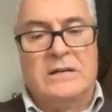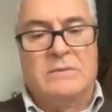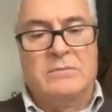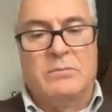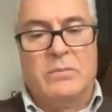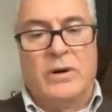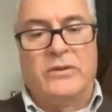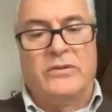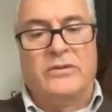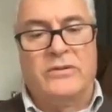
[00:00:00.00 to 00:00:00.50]

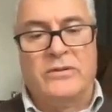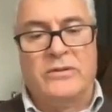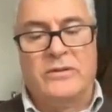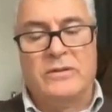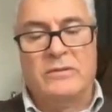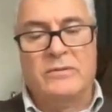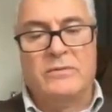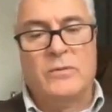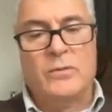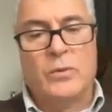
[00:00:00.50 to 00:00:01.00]
But
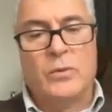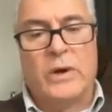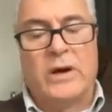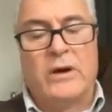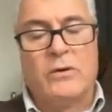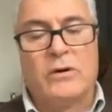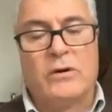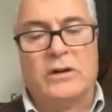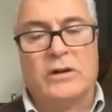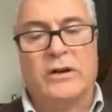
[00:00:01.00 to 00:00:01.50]
we
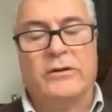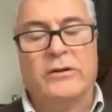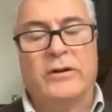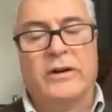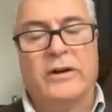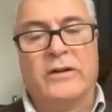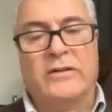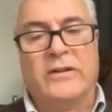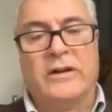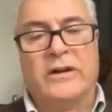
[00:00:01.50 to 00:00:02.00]

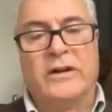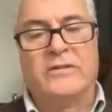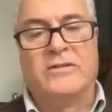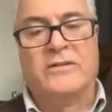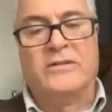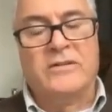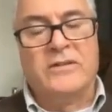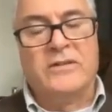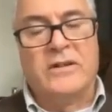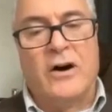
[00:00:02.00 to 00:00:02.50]
concluded that
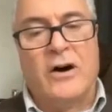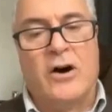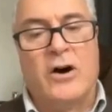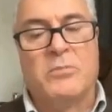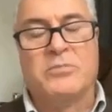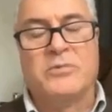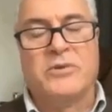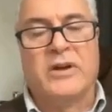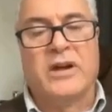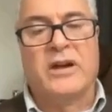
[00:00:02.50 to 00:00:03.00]
the
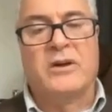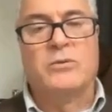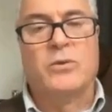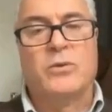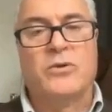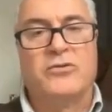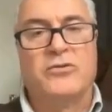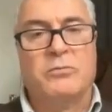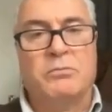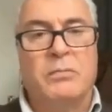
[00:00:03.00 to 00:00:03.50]
uptake
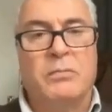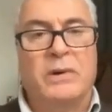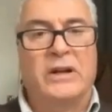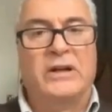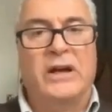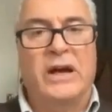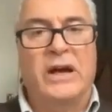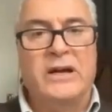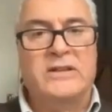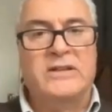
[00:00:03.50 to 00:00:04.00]
was
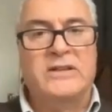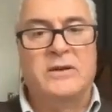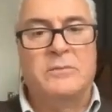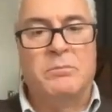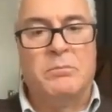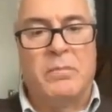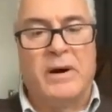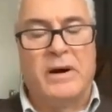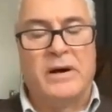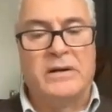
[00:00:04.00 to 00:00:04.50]
mediated
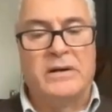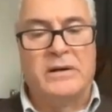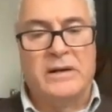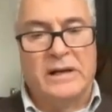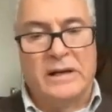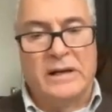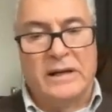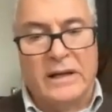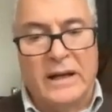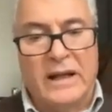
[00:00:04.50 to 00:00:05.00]
by
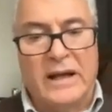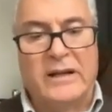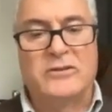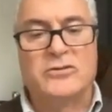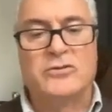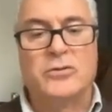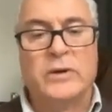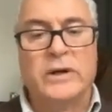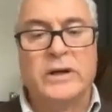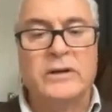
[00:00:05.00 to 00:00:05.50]

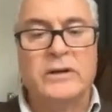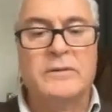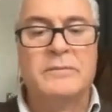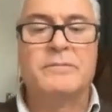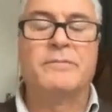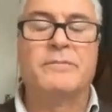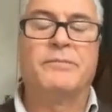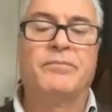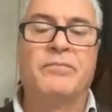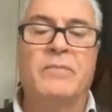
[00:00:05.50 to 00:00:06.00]
latrine,
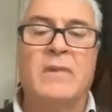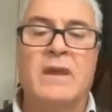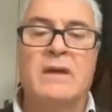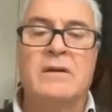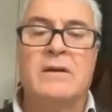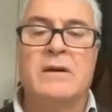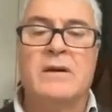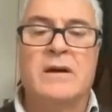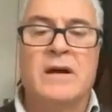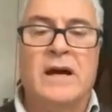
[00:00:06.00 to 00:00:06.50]

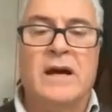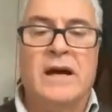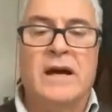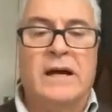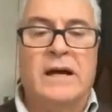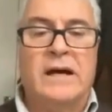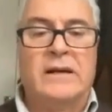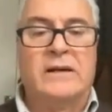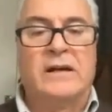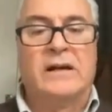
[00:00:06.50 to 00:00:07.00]

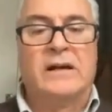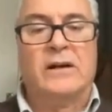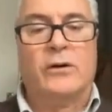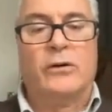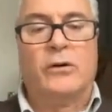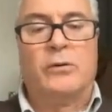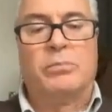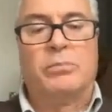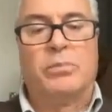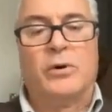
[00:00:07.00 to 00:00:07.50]
and
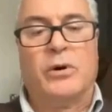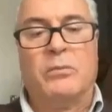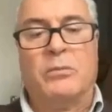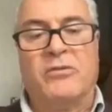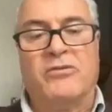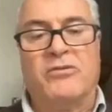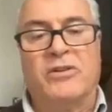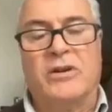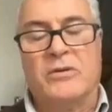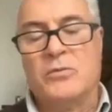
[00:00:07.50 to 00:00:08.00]

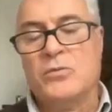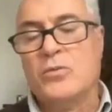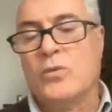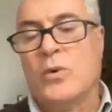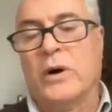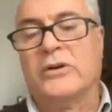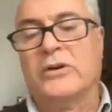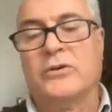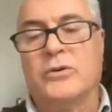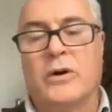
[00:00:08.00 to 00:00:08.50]
chlorpromazine
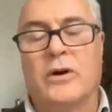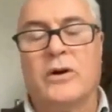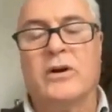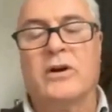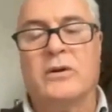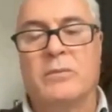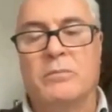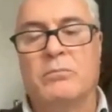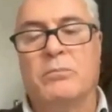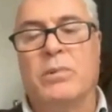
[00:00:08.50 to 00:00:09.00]
1 drug
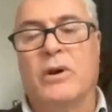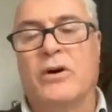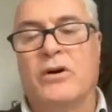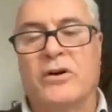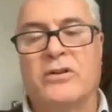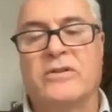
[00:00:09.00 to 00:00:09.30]
blocked